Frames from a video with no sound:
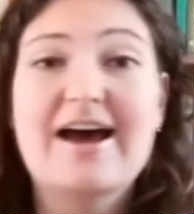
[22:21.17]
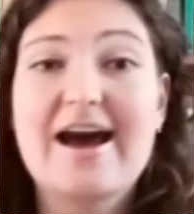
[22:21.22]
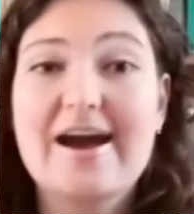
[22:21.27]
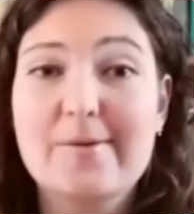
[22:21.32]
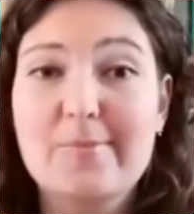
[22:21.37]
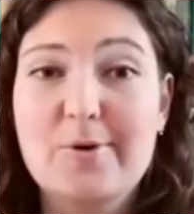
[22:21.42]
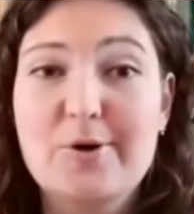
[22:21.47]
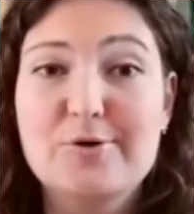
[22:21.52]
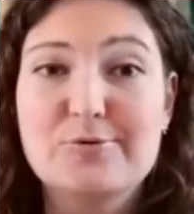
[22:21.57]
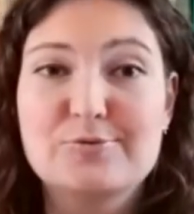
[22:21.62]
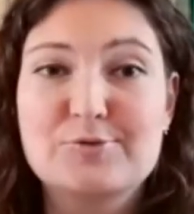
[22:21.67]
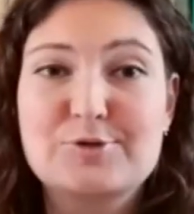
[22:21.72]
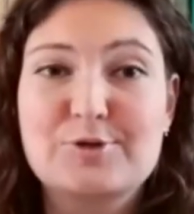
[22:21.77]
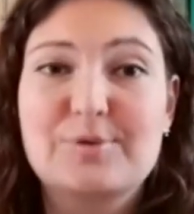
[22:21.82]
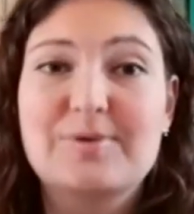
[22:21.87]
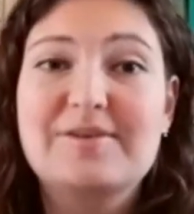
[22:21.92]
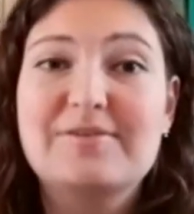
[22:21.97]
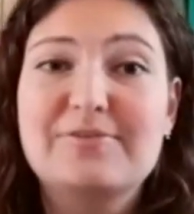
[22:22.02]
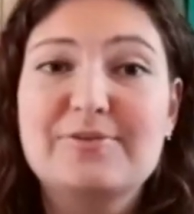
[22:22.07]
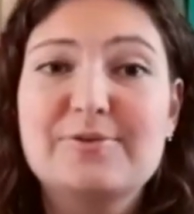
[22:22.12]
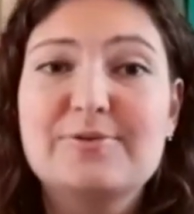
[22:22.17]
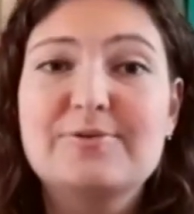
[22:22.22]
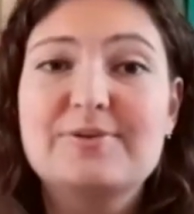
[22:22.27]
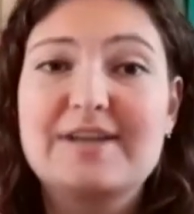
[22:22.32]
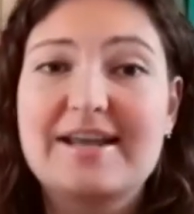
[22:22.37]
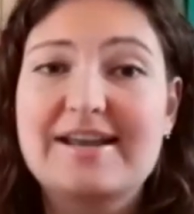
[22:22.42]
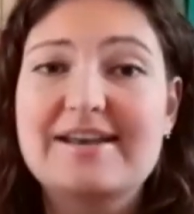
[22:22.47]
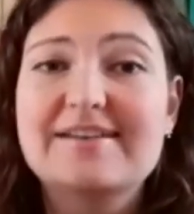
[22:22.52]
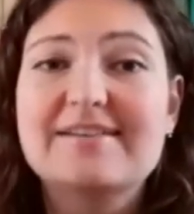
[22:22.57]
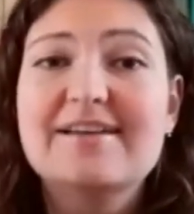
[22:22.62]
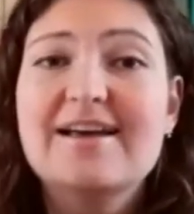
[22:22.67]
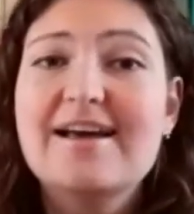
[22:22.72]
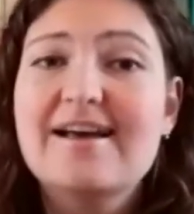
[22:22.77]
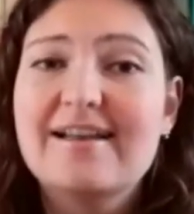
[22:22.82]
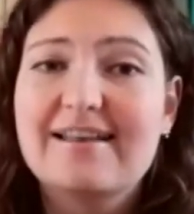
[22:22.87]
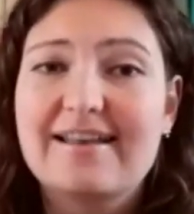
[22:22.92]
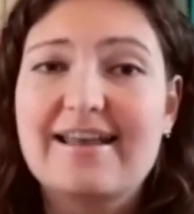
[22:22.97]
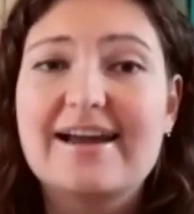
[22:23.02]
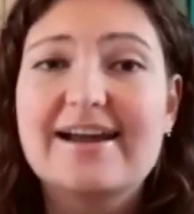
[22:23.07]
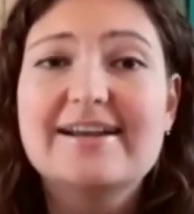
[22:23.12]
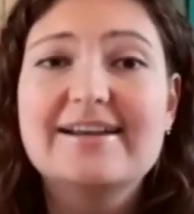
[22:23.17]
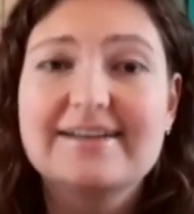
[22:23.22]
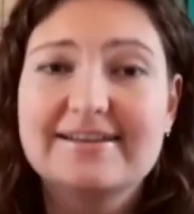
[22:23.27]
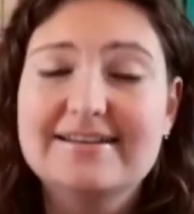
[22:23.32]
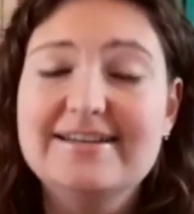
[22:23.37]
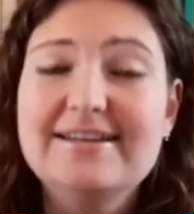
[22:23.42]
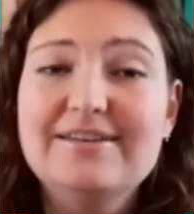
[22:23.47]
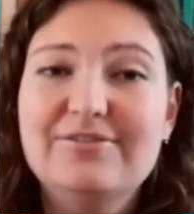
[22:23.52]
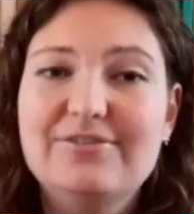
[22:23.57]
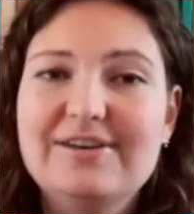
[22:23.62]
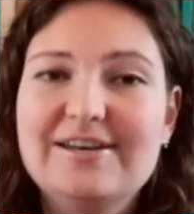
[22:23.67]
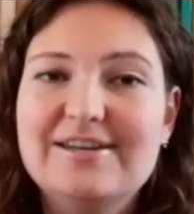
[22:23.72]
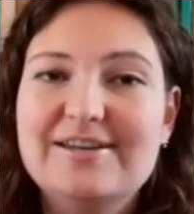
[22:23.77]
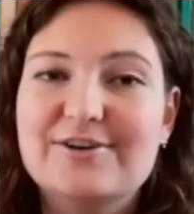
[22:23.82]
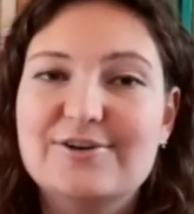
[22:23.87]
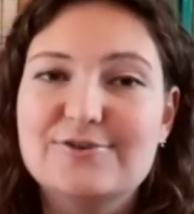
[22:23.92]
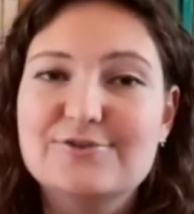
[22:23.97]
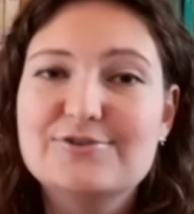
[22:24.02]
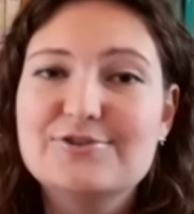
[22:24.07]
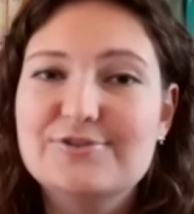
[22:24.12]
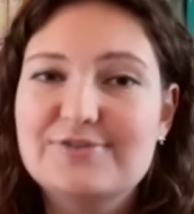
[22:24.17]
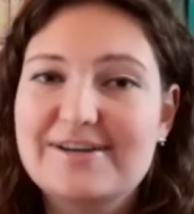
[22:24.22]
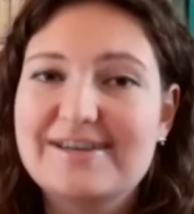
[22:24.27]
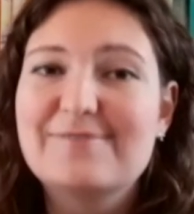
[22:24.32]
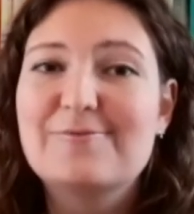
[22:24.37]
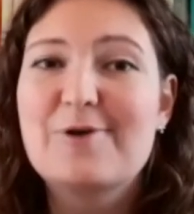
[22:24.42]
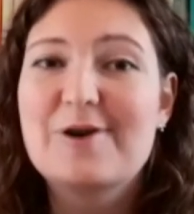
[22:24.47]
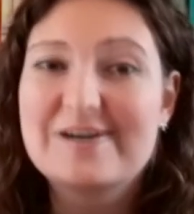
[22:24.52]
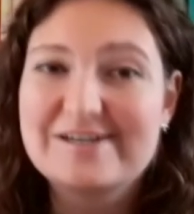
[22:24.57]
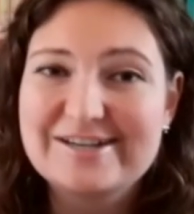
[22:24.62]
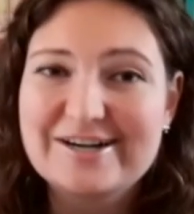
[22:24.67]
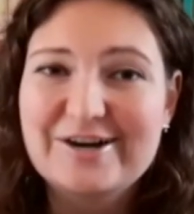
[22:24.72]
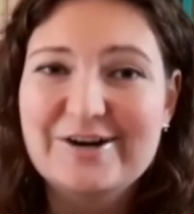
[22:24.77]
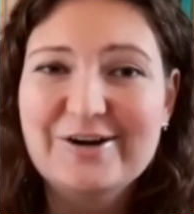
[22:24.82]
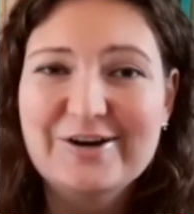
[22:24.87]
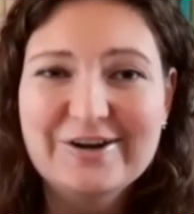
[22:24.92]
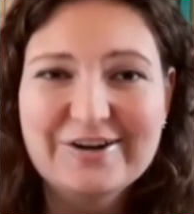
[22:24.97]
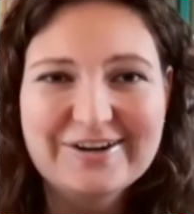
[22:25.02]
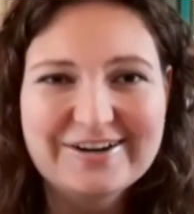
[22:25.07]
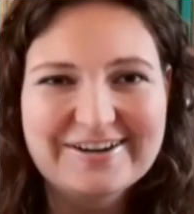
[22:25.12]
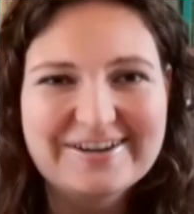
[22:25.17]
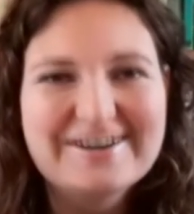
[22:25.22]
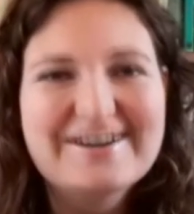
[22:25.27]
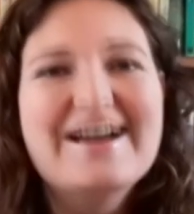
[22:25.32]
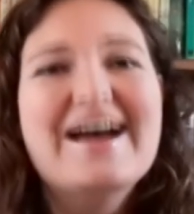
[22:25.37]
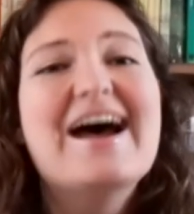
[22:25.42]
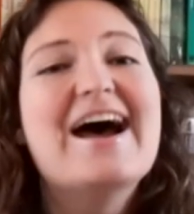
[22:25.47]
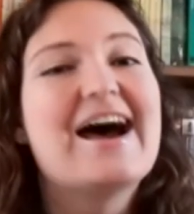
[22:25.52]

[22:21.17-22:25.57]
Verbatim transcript: I won't so if you then like need videos you can watch her.